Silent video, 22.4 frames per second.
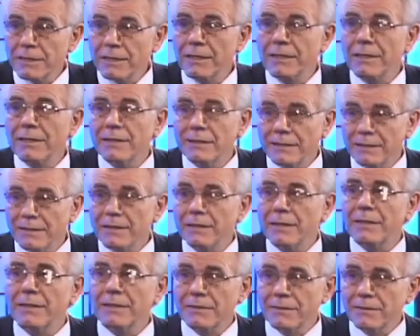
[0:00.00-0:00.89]
right, because
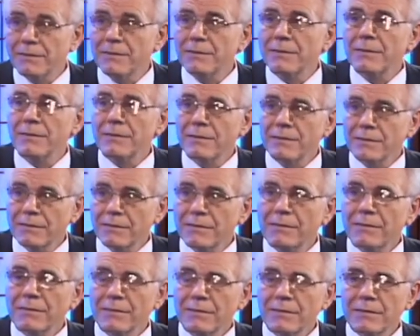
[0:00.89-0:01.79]
you'd be
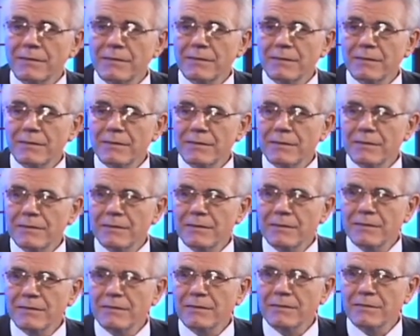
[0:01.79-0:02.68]
constantly
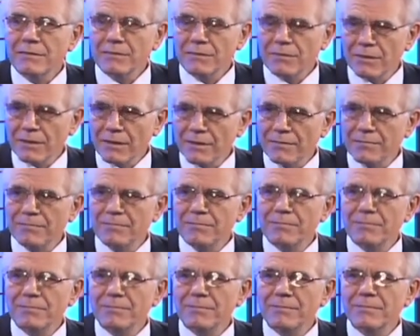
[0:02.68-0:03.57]
telling
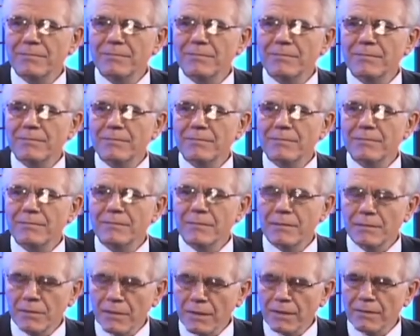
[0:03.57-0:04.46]
on
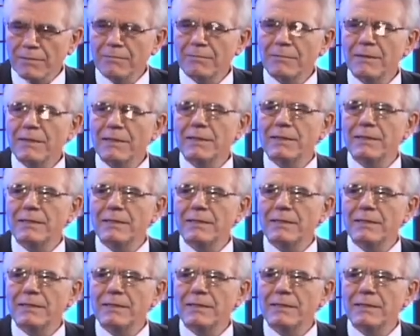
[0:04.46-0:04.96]
yourself about how